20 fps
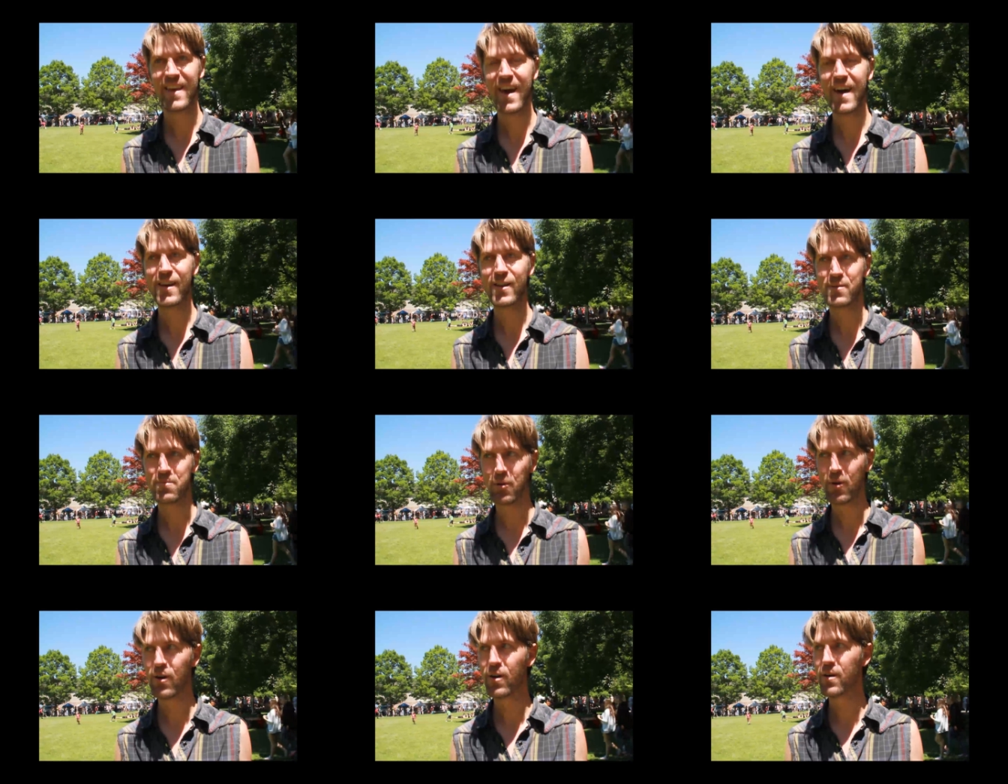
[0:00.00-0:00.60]
Yeah,
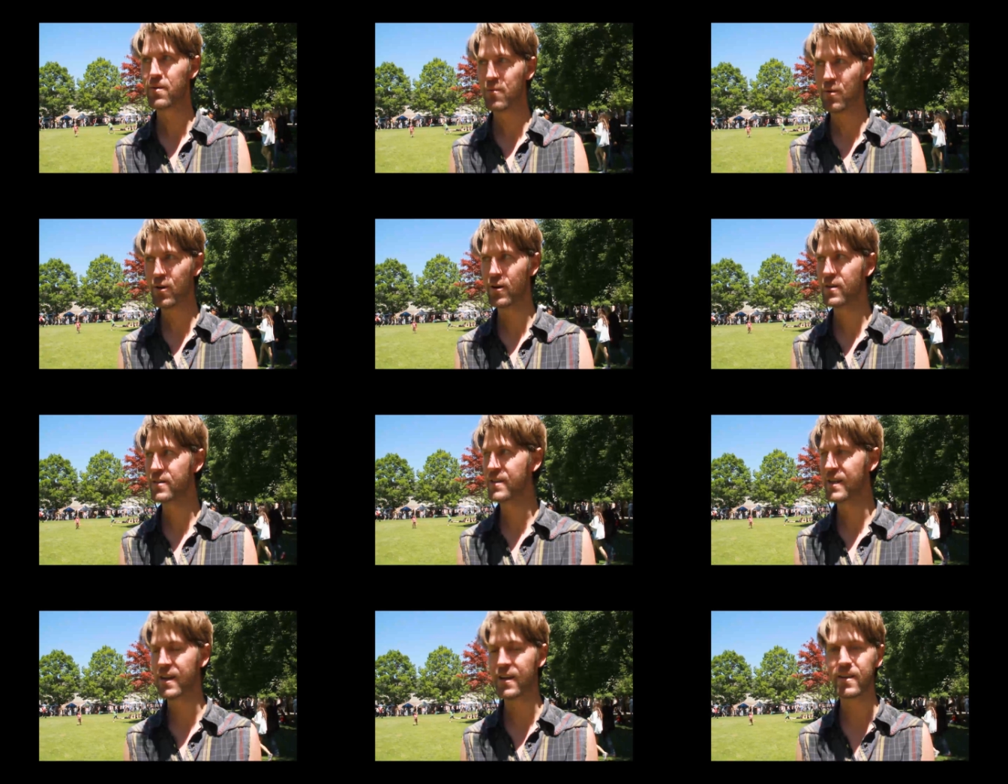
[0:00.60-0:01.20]
there's more
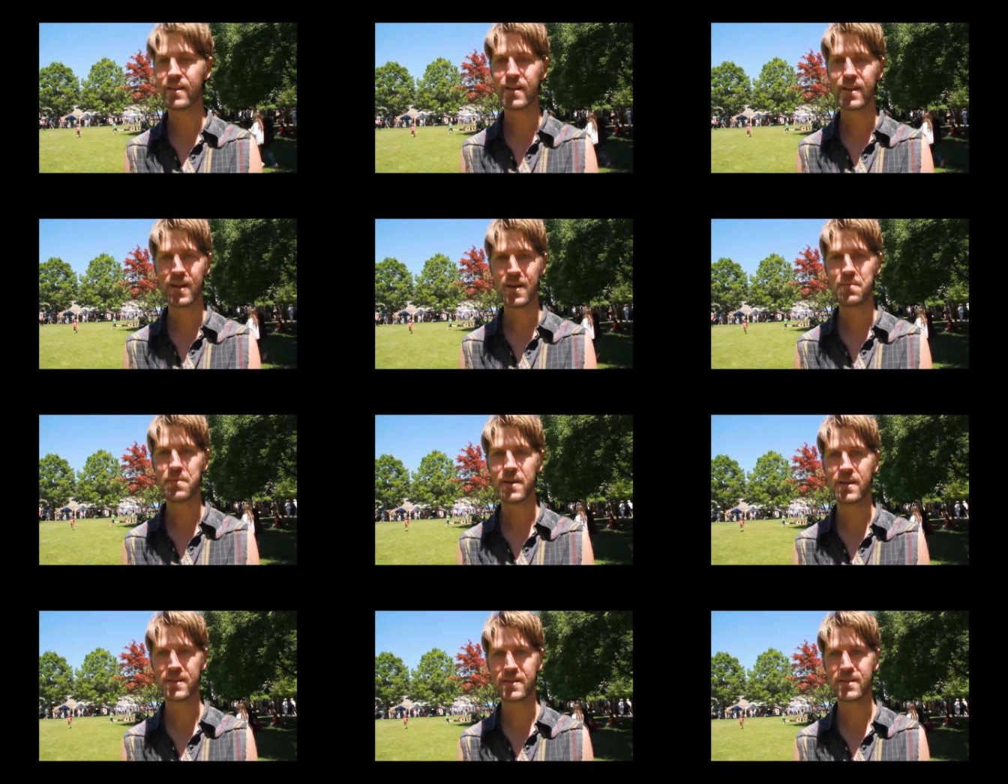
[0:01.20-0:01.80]
more deer than
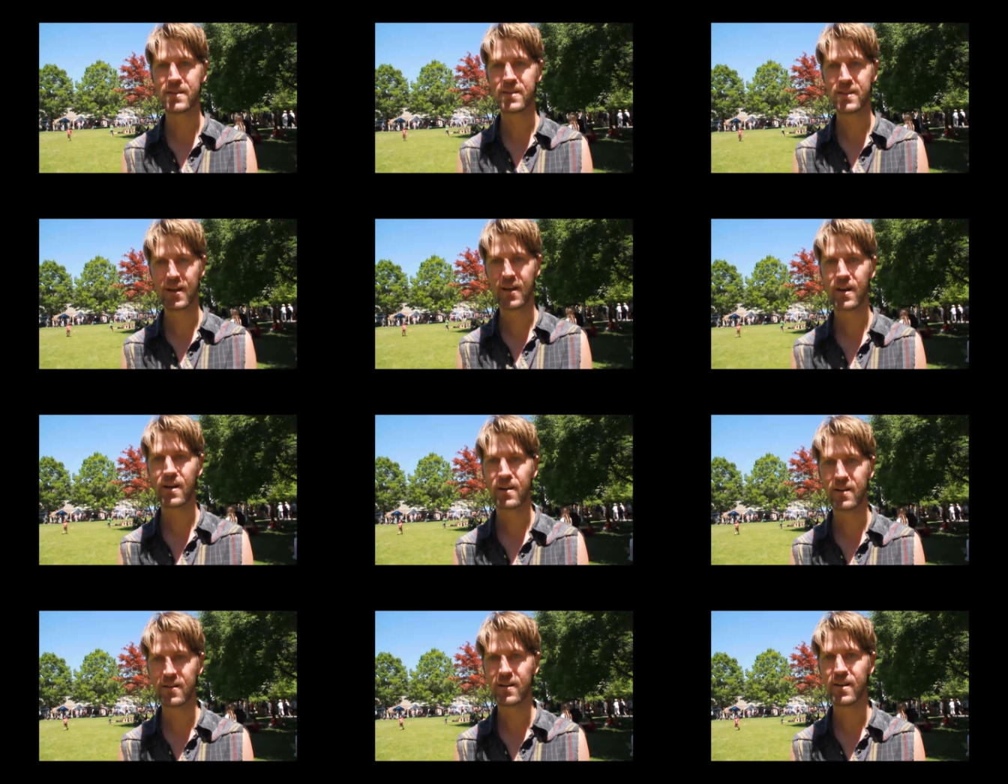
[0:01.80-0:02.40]
hippies this
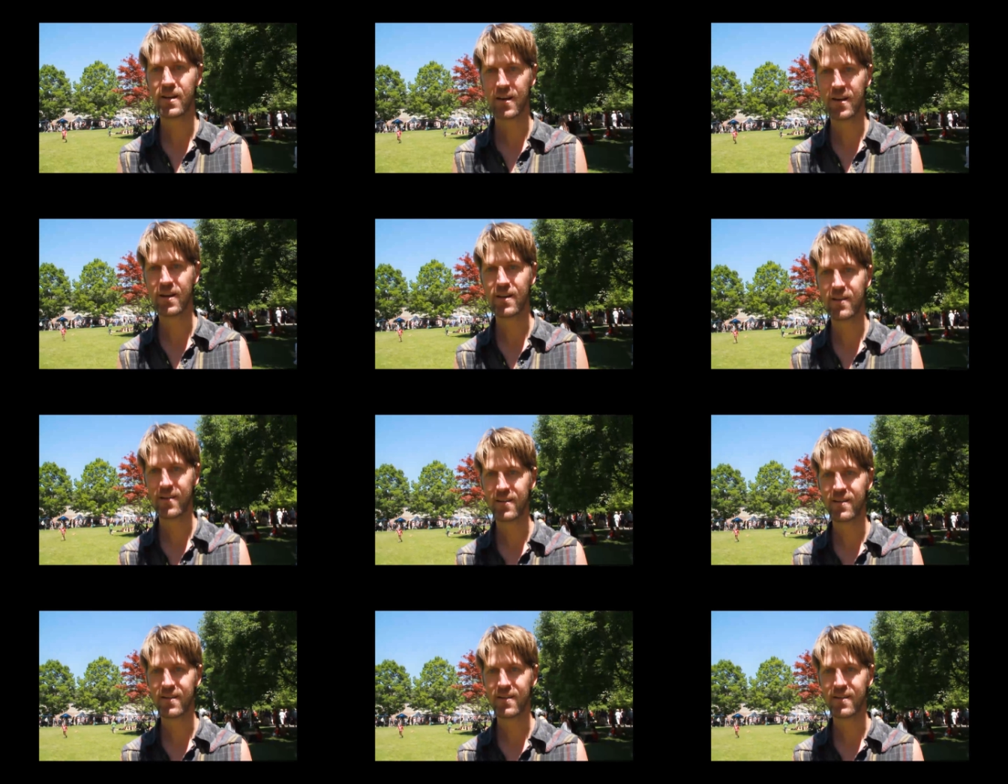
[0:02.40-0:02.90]
year, you know?